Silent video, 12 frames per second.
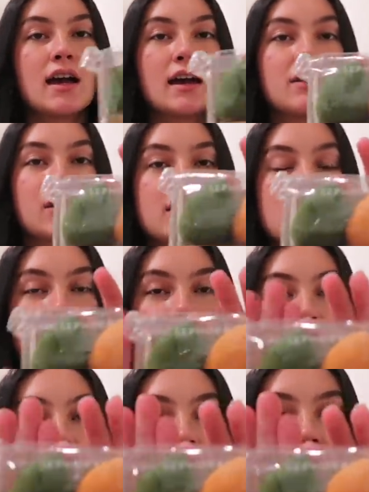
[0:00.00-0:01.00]
And look, it's
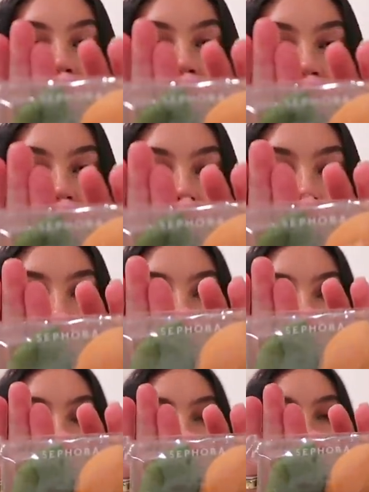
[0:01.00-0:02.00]
like a little
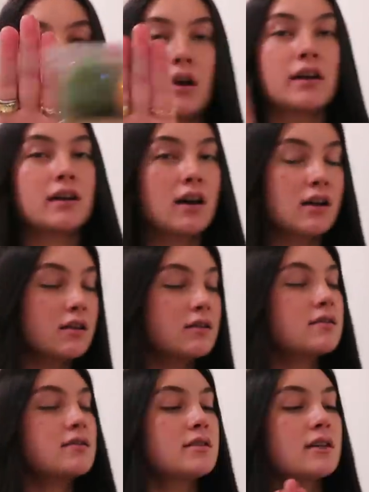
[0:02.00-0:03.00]
cute garden
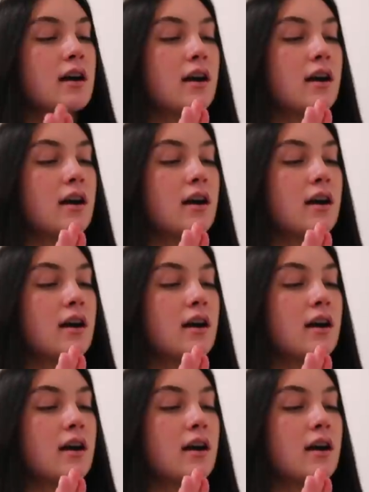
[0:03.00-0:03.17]
colors.